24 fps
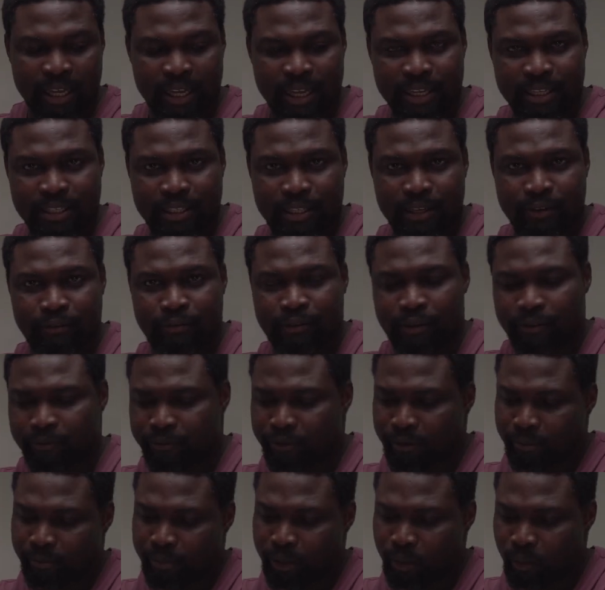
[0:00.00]
It's different
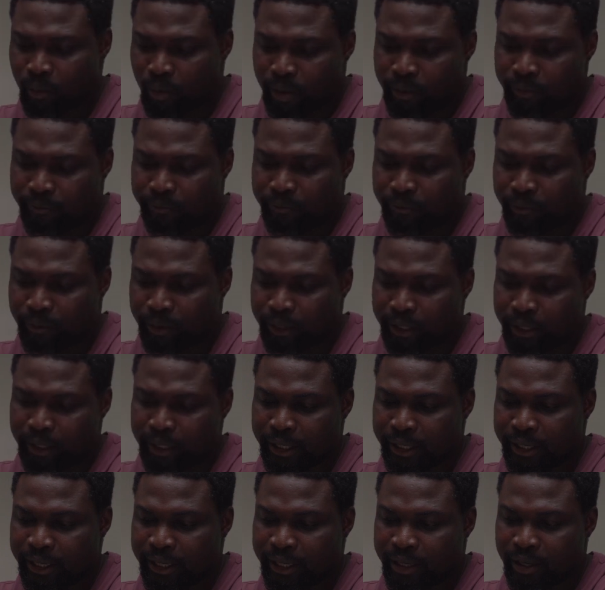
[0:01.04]
from the one for
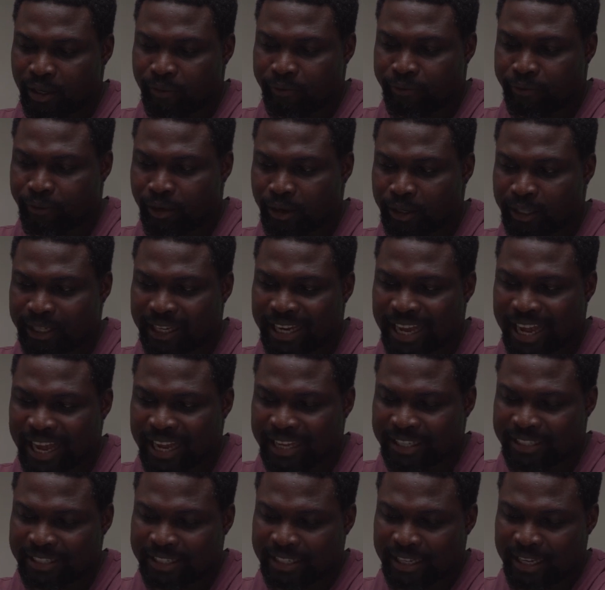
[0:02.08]
the front
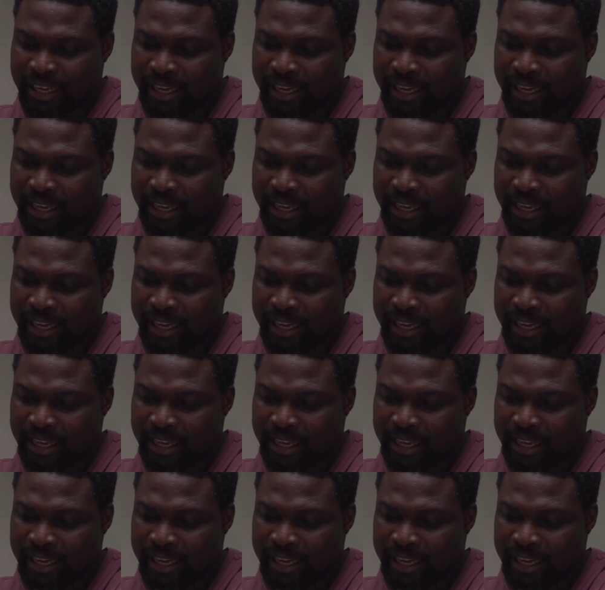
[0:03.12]
glass.